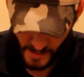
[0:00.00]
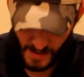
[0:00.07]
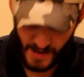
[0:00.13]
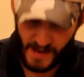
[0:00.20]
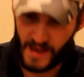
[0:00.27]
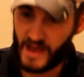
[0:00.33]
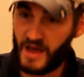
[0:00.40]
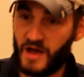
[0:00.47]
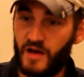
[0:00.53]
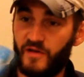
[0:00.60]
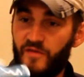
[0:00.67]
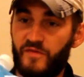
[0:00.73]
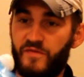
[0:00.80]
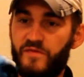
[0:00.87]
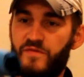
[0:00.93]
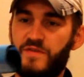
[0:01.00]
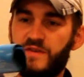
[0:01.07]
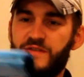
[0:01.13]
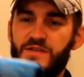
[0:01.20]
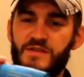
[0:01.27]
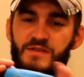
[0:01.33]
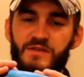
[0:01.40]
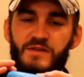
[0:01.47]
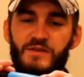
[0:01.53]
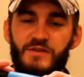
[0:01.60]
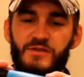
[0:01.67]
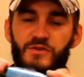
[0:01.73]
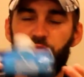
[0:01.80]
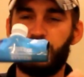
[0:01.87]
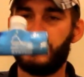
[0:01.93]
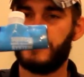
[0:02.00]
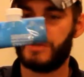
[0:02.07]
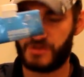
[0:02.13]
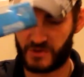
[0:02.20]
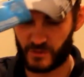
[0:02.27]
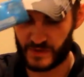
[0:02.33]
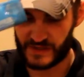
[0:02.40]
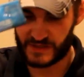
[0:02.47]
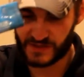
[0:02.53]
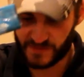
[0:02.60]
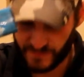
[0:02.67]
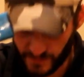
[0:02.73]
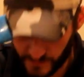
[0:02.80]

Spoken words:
I have, this is the Sawyer squeeze